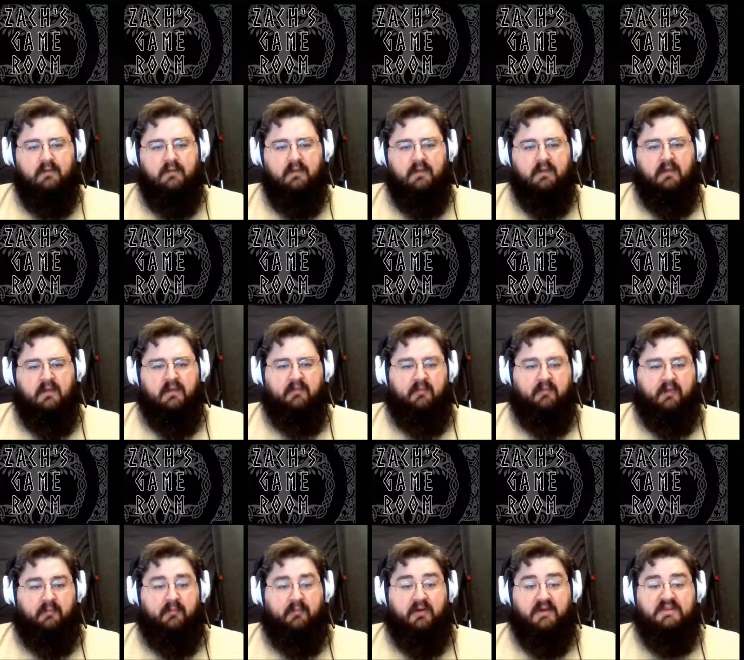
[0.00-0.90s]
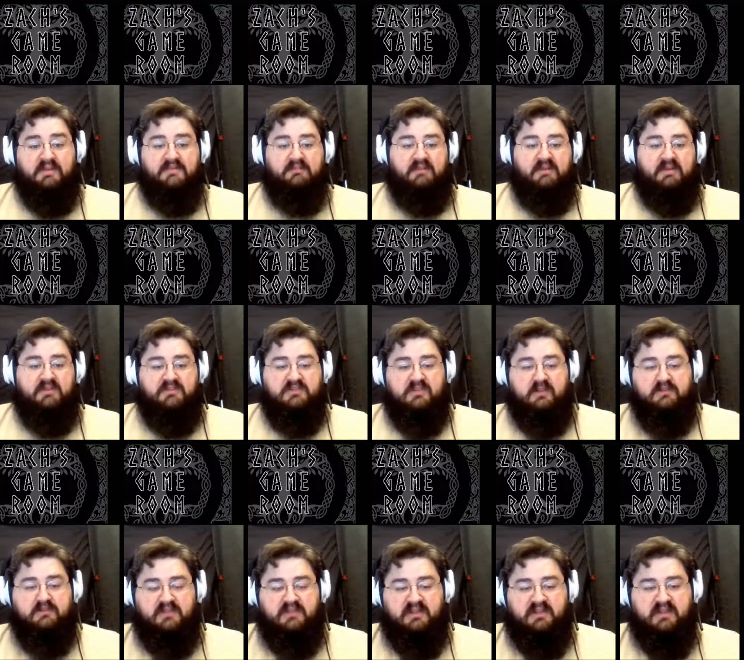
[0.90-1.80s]
I'm going to pause in my
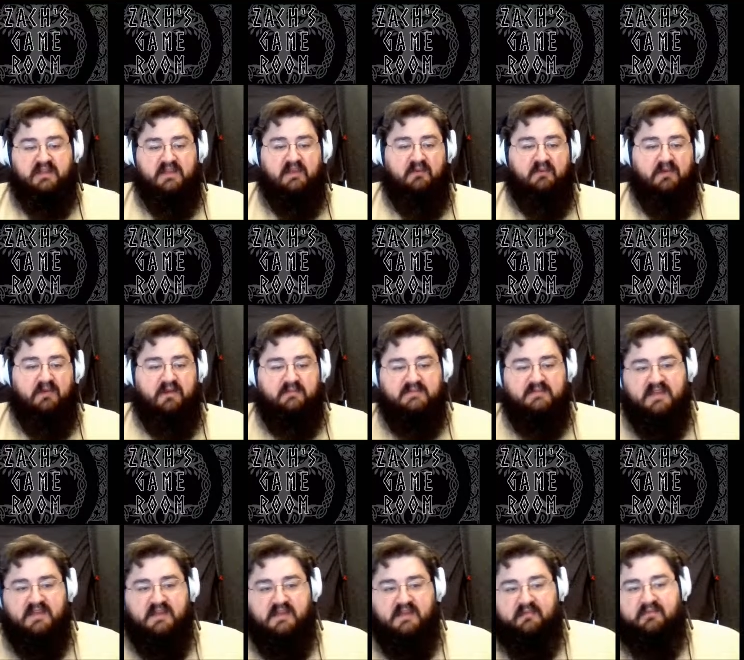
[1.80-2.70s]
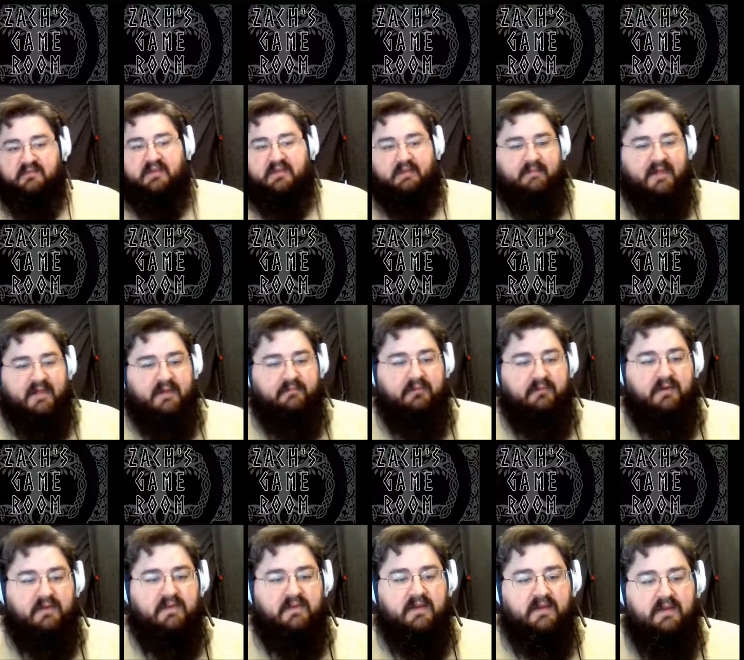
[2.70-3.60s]
description to tell you what I'm setting up on the map right
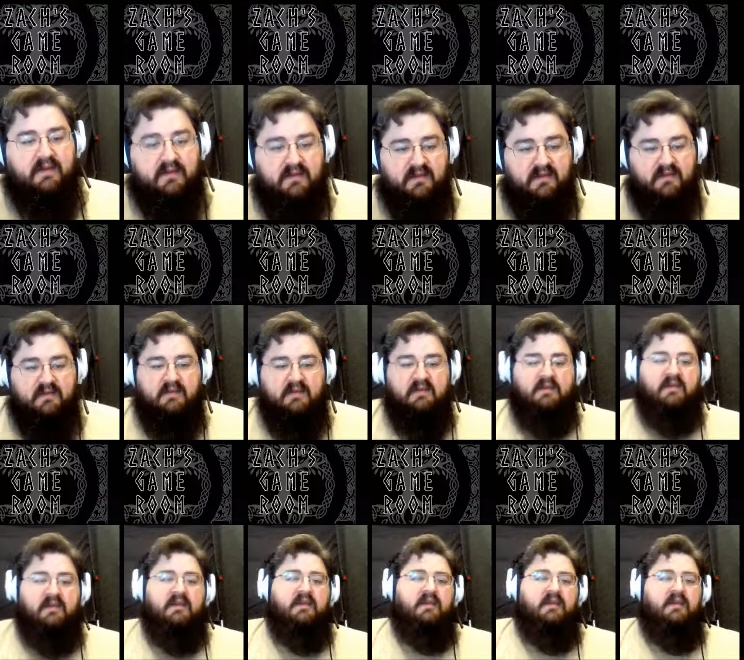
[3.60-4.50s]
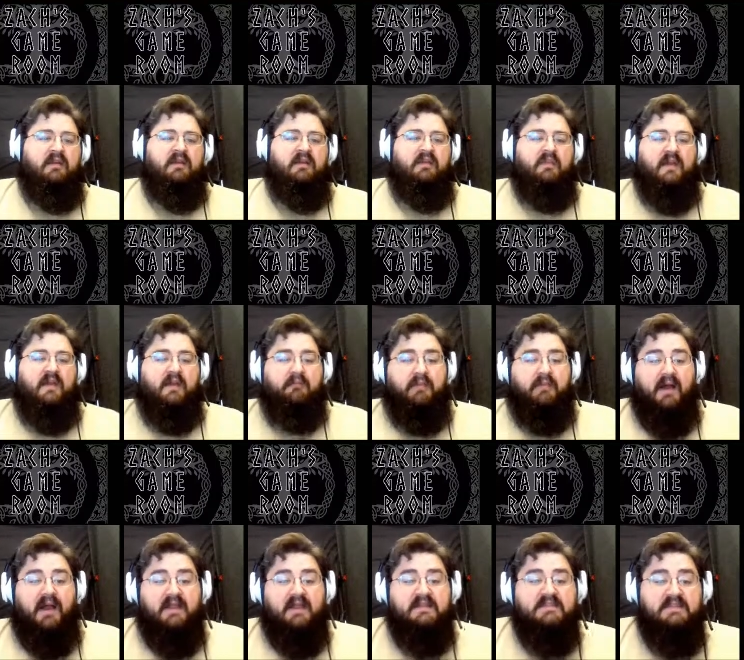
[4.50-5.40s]
there. That
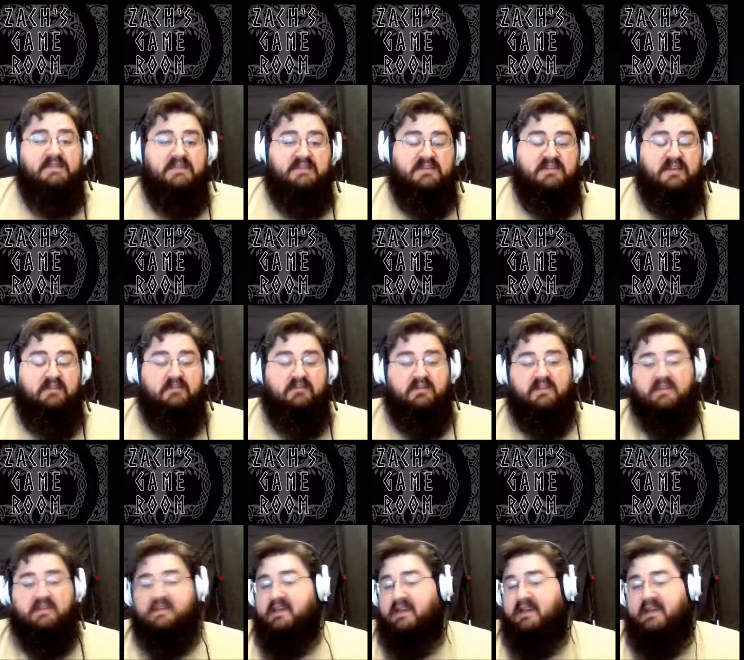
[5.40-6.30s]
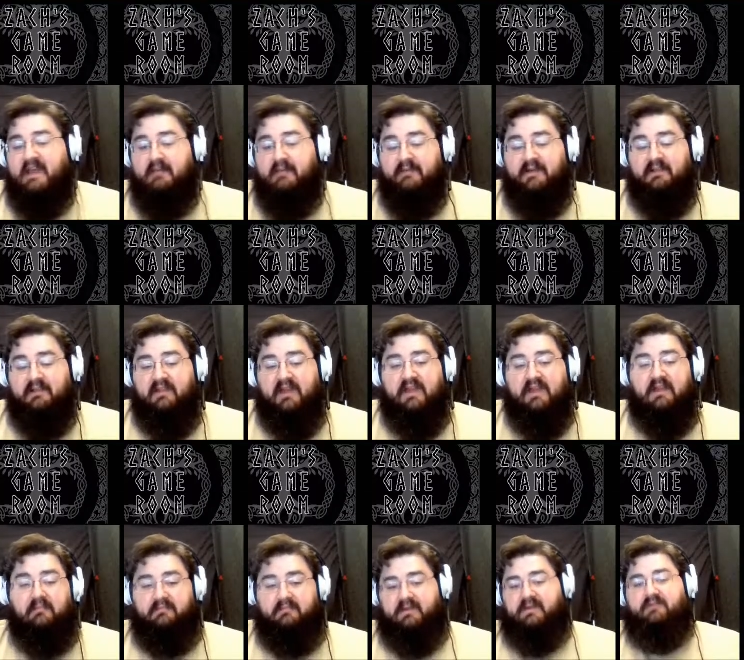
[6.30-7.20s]
box is going to be the dynamic lighting
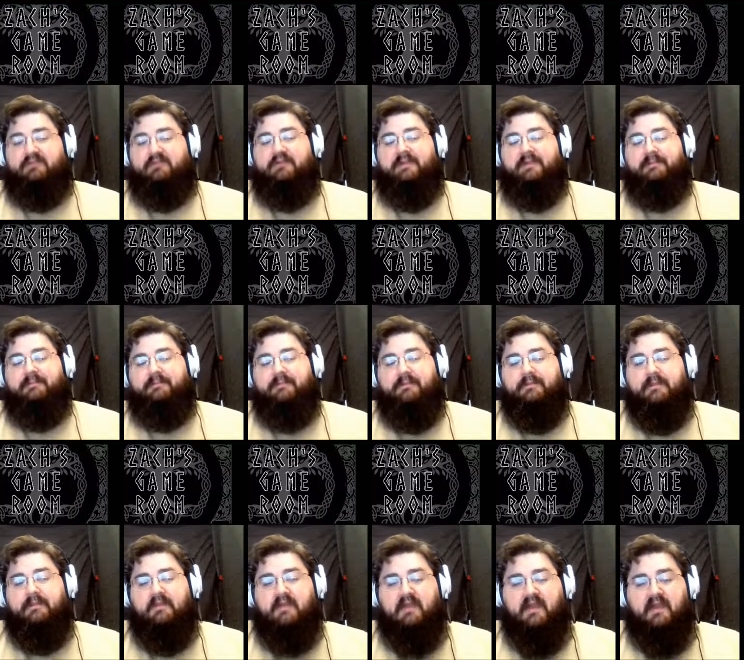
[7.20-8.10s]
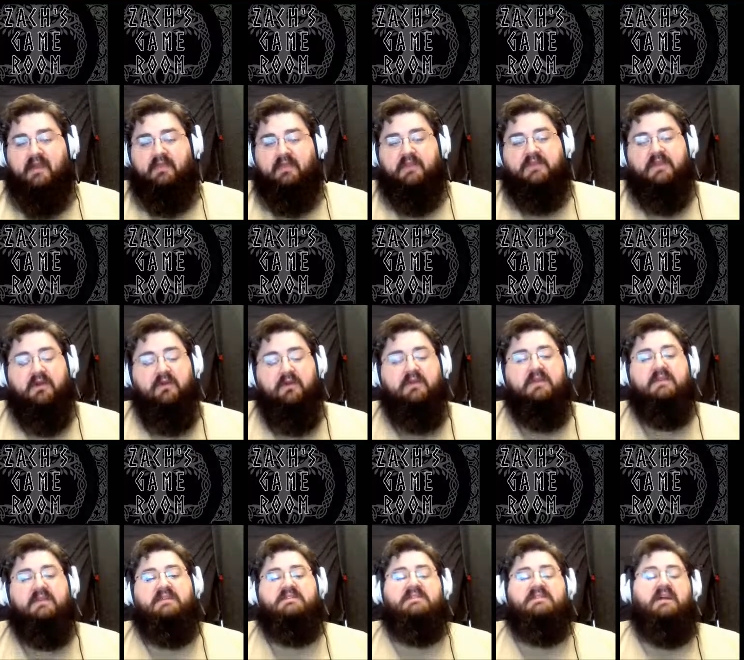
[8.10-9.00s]
boundary. And the token
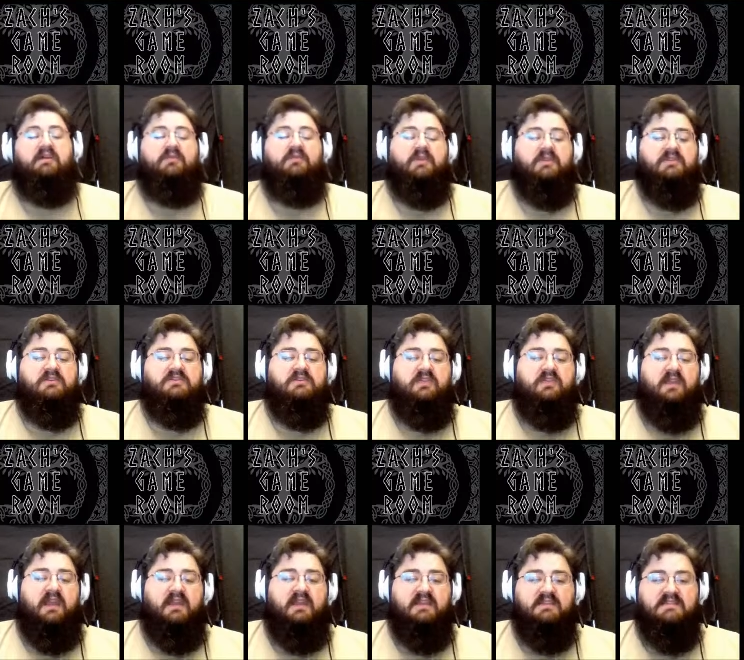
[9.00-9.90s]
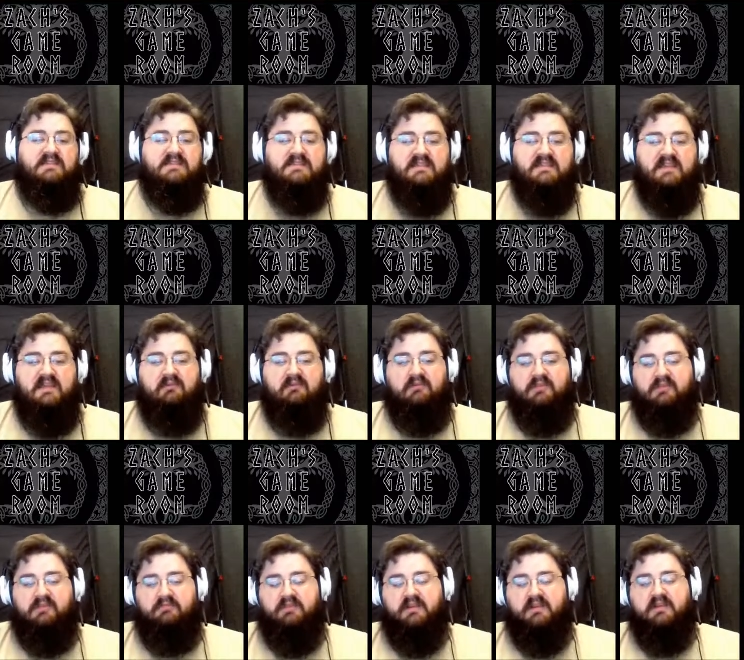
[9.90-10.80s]
is out there so that I can see what the
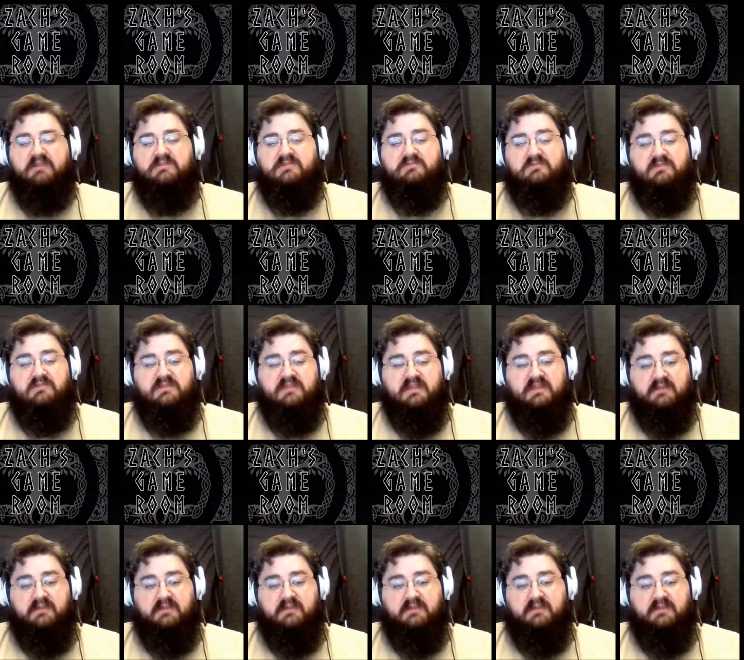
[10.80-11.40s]
players will see.